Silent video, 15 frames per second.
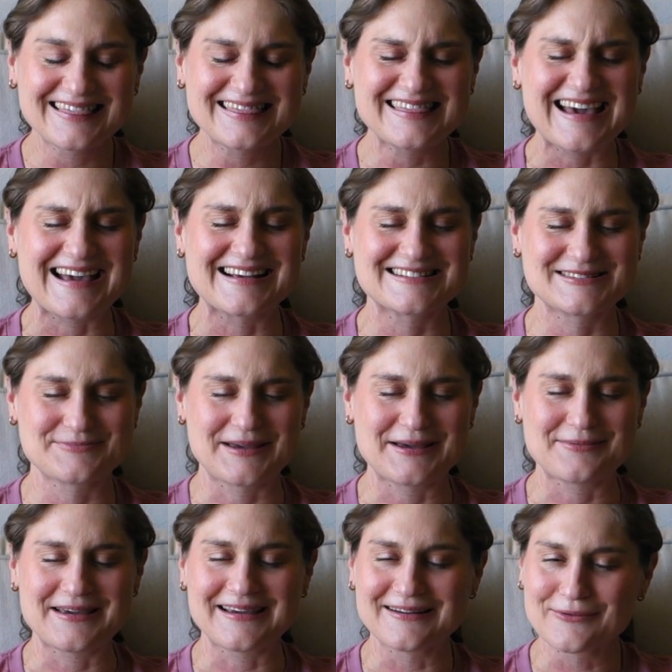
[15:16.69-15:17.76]
"Thanks,
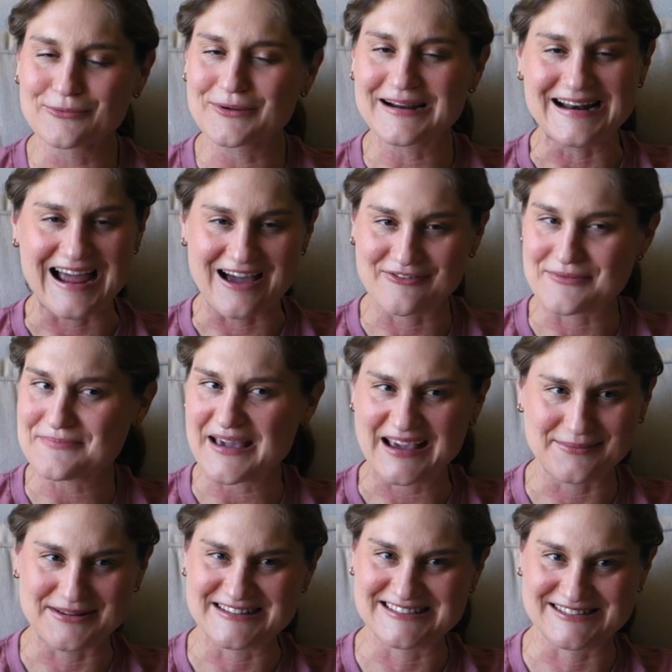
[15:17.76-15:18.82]
baby. We're gonna have a
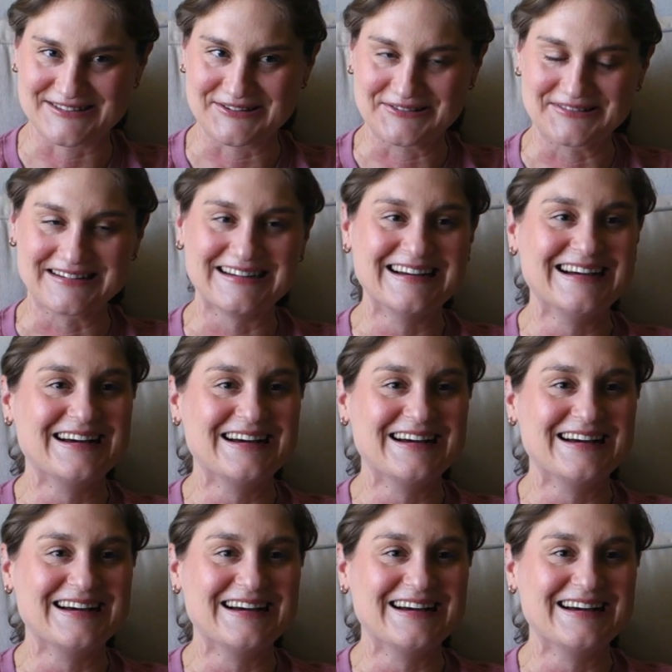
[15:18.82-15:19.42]
baby soon."